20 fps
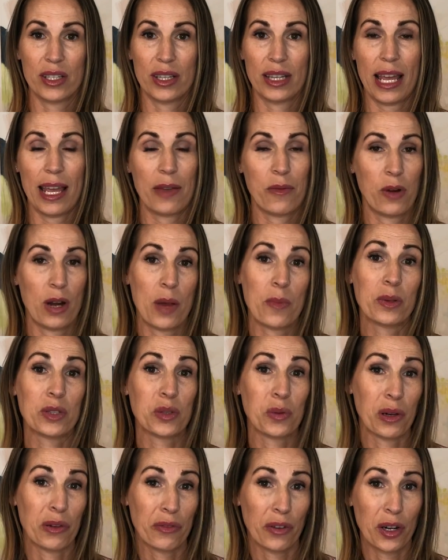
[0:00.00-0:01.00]
they were able
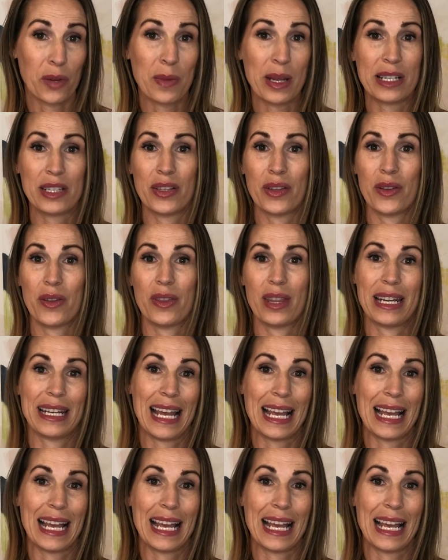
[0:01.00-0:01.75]
to refer me to the